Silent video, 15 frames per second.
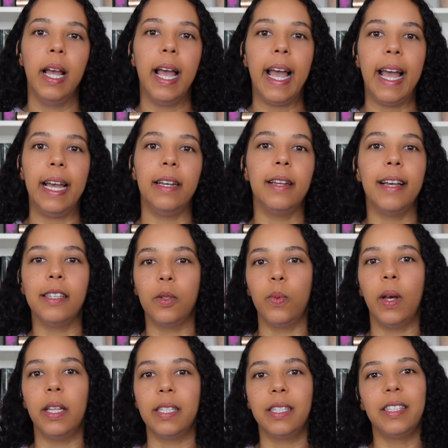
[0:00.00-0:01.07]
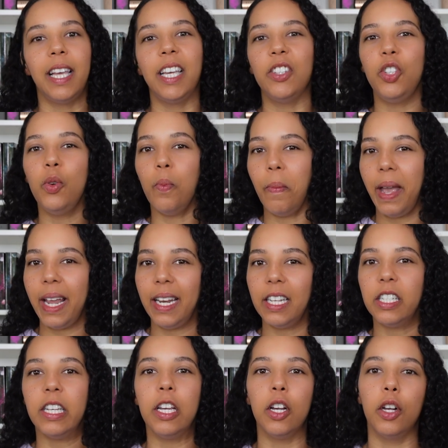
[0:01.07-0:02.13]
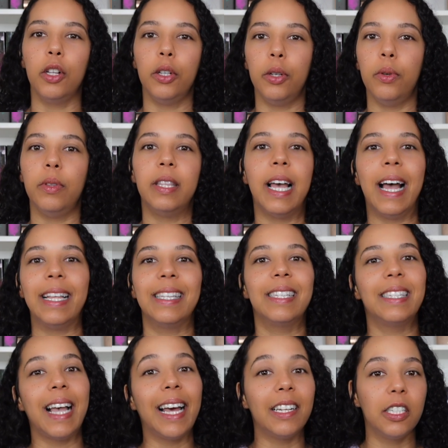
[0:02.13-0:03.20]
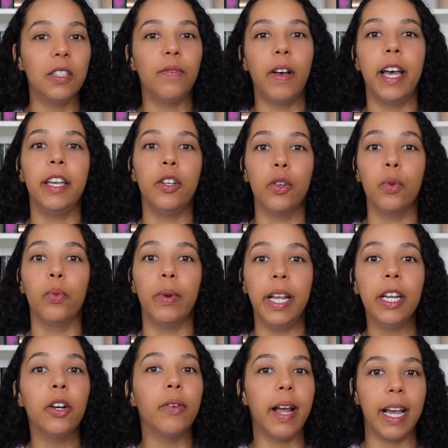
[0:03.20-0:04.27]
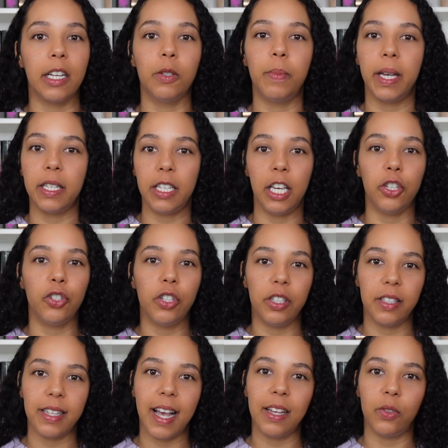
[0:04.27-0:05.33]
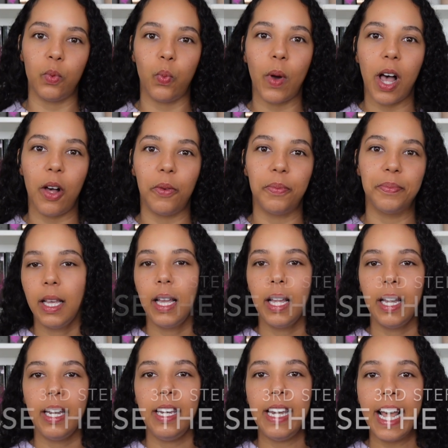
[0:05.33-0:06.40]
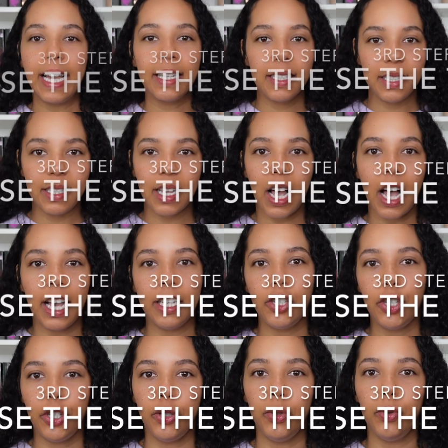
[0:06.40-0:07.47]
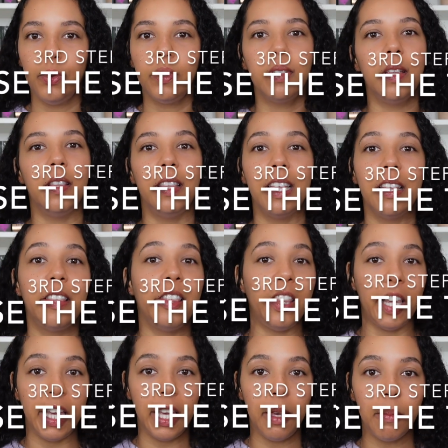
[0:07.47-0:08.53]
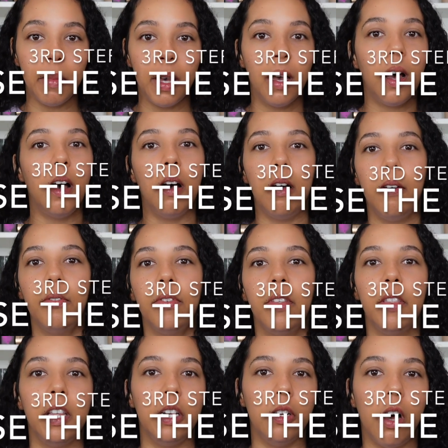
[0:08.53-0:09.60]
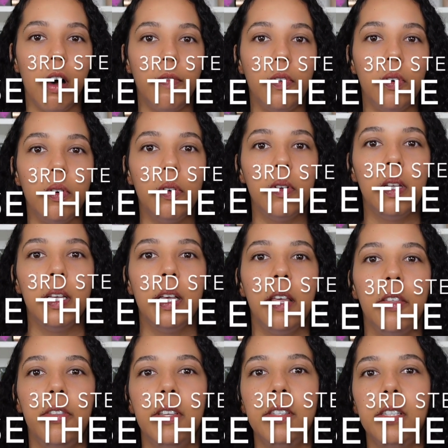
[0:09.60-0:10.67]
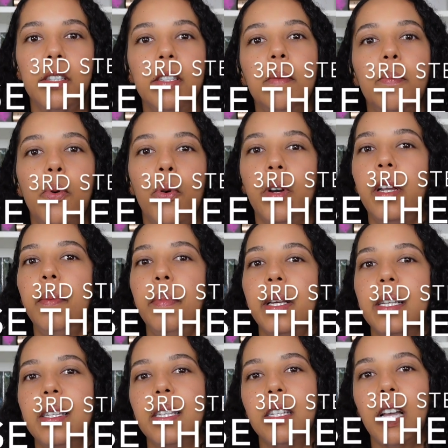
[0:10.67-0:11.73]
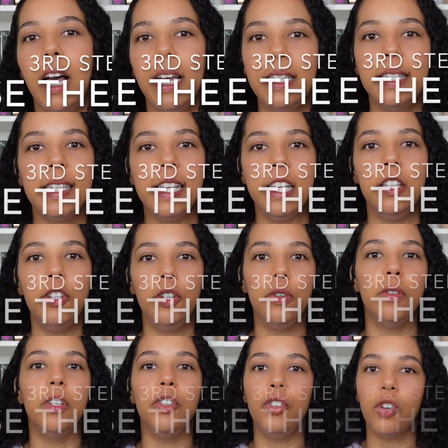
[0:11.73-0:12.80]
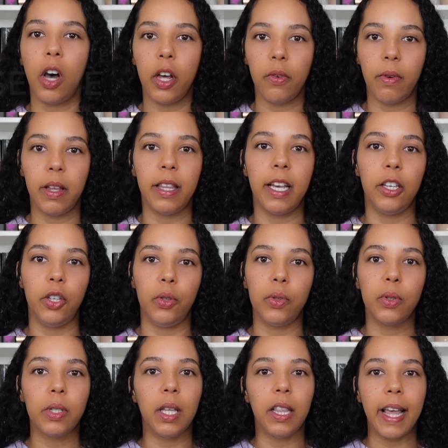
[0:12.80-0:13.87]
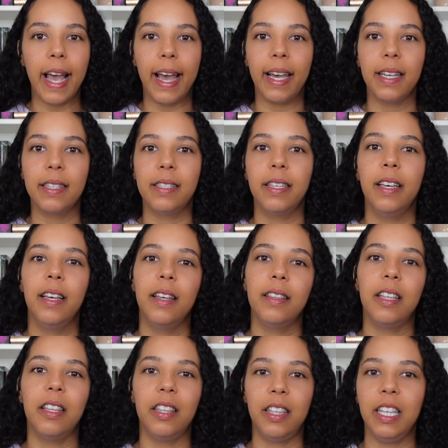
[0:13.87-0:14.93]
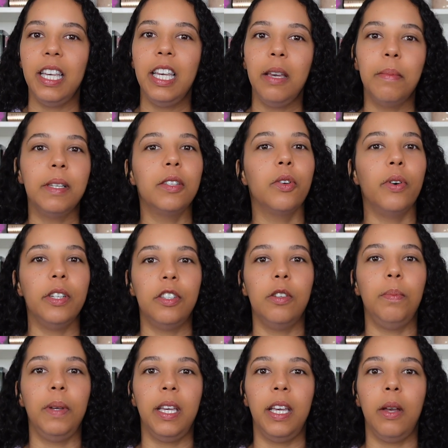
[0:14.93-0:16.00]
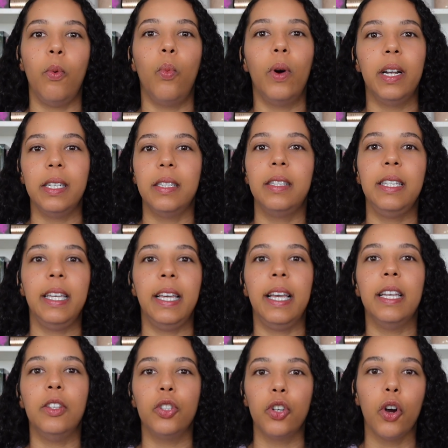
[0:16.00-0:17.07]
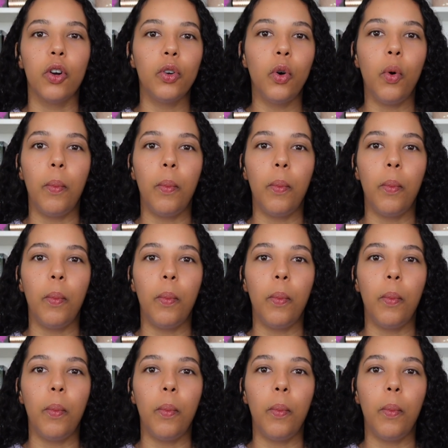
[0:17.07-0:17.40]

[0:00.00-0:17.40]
and as well as things you may need to include that satisfy your reader expectations as well. Next, I choose the theme of the novel. This is important because it ties into the genre that you select. The theme is going to be what is the internal